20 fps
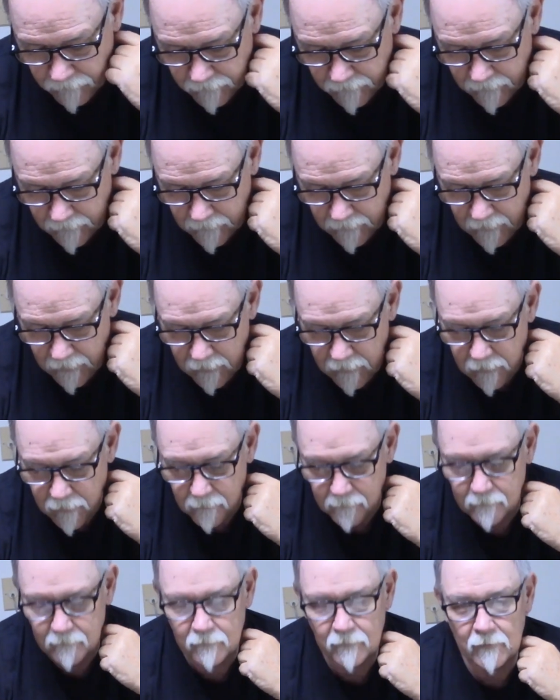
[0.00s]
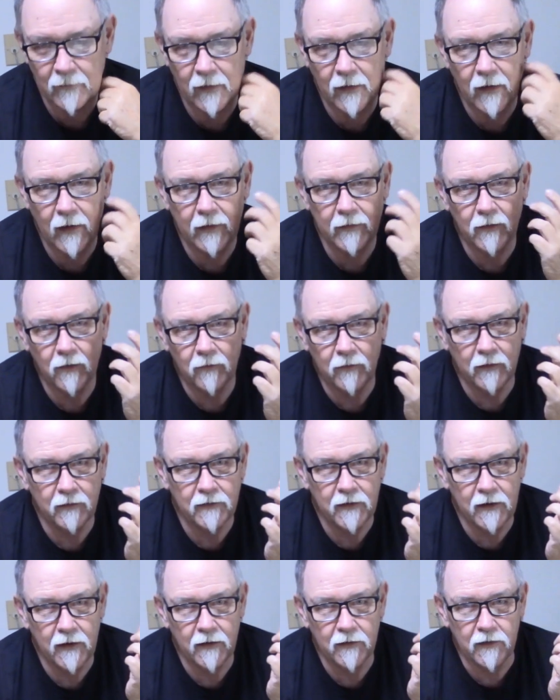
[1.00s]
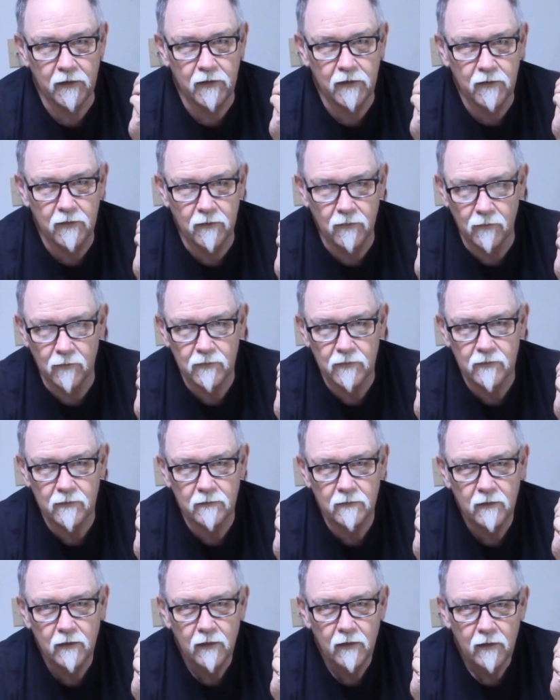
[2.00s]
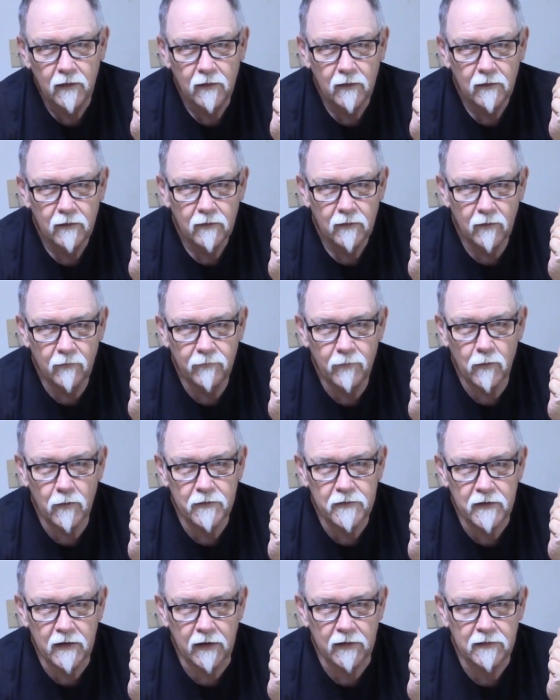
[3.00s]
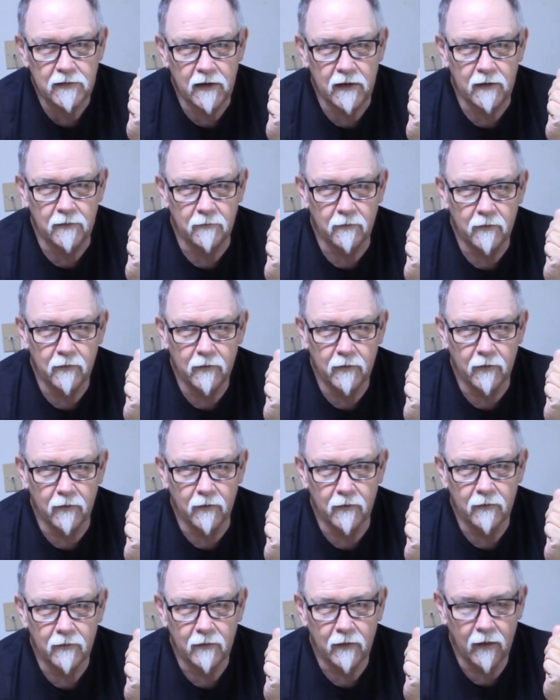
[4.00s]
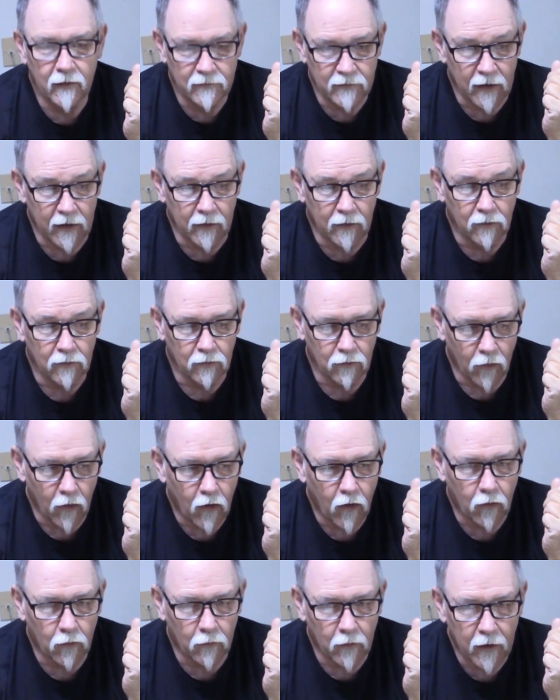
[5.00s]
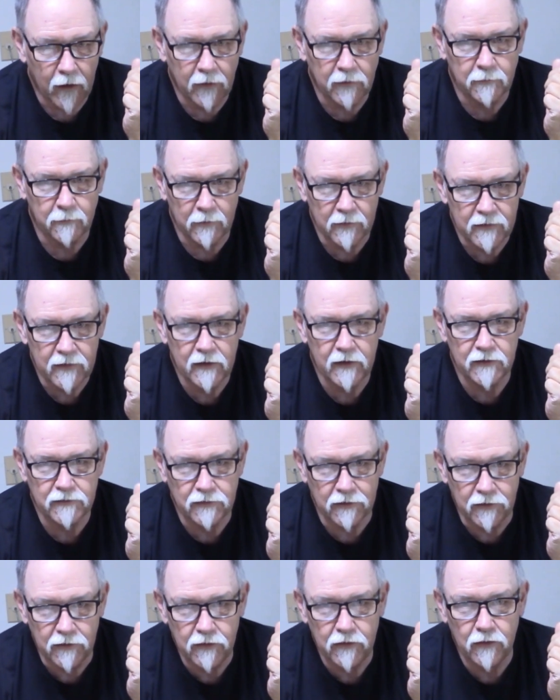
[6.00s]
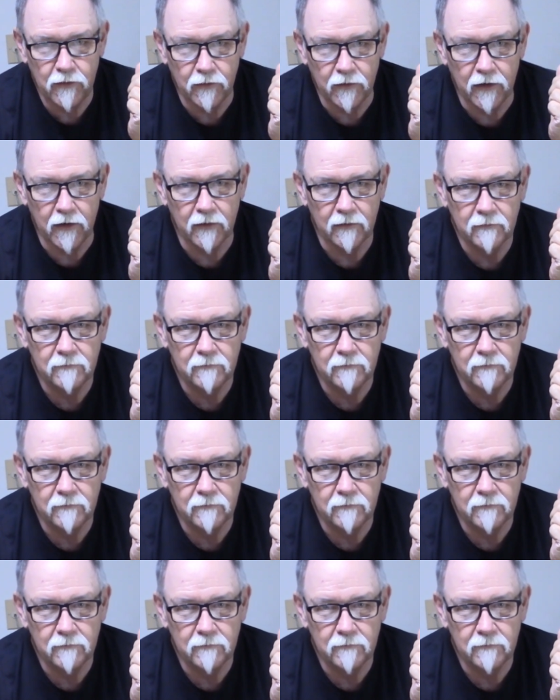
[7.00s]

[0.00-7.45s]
Now, I don't intend to use the 416 Ruger as a long-range precision unit